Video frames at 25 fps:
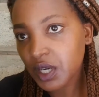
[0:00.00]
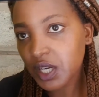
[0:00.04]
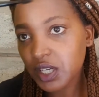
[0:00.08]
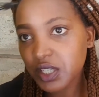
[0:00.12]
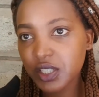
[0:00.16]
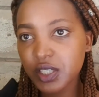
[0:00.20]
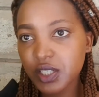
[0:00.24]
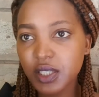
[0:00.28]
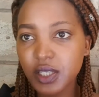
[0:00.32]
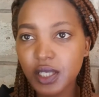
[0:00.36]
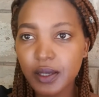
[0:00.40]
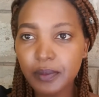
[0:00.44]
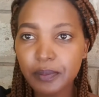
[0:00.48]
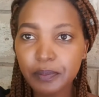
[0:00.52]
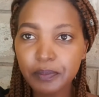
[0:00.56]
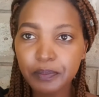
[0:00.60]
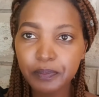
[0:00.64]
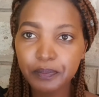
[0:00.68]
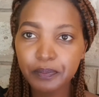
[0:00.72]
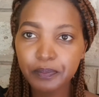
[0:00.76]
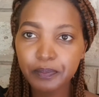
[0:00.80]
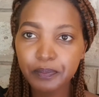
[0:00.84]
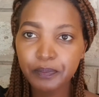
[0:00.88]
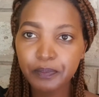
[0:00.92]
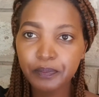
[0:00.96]
Brush them
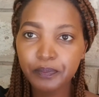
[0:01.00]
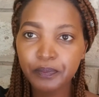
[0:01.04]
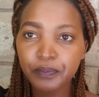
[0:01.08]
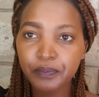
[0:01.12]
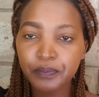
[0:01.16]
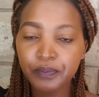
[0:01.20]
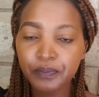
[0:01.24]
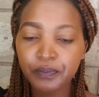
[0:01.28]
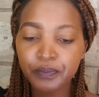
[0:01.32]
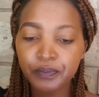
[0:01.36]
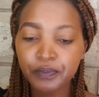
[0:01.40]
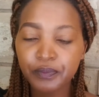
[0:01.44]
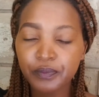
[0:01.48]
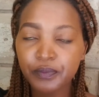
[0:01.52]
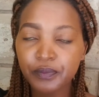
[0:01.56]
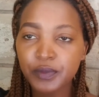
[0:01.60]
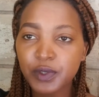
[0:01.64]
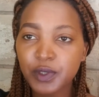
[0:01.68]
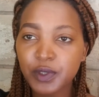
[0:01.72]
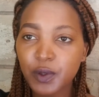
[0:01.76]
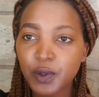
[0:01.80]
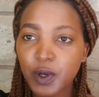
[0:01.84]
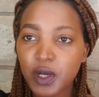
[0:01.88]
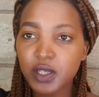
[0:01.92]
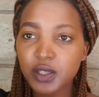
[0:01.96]

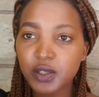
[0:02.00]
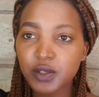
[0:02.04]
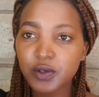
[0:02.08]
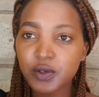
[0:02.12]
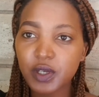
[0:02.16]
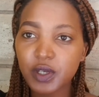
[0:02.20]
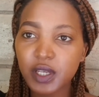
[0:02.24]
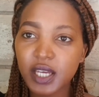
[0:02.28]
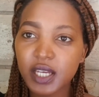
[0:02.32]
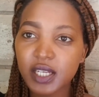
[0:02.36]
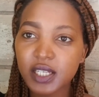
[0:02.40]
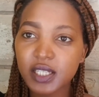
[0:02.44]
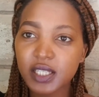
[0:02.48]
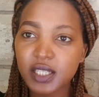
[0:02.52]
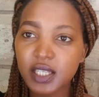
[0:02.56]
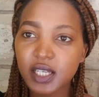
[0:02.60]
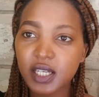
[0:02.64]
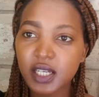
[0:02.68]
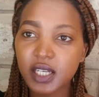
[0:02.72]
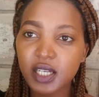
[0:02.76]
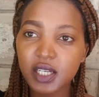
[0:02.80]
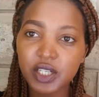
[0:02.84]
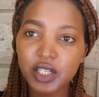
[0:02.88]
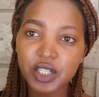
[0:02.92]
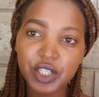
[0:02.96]
so as to get
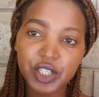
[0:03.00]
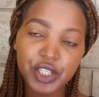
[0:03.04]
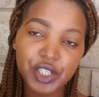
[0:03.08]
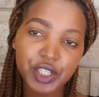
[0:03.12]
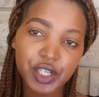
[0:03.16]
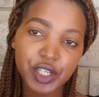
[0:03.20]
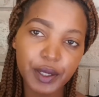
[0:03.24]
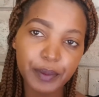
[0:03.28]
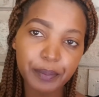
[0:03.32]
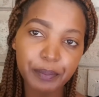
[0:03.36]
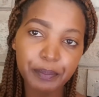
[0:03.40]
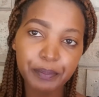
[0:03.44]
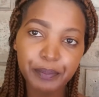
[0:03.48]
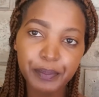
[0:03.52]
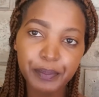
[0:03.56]
the shape.